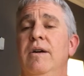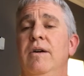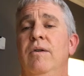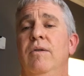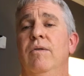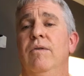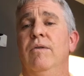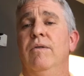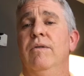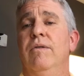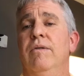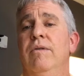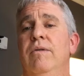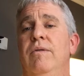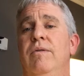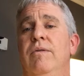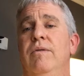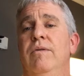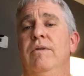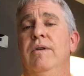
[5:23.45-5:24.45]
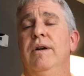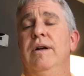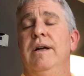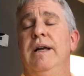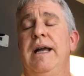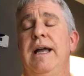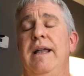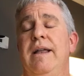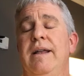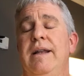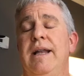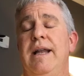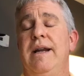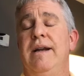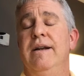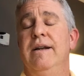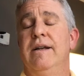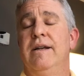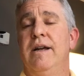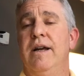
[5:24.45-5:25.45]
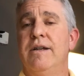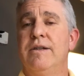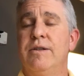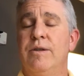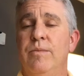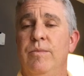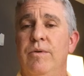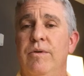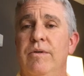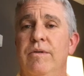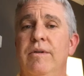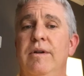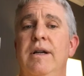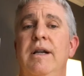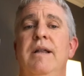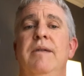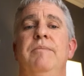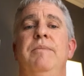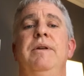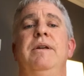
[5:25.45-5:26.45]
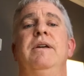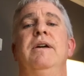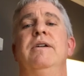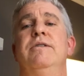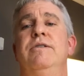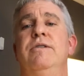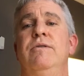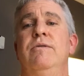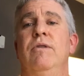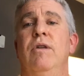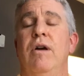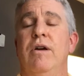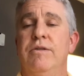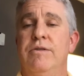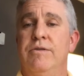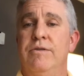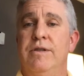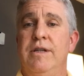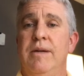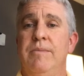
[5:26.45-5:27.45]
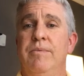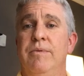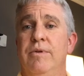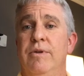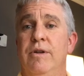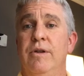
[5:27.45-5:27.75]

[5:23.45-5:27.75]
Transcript: or alienated a customer because you lost your temper.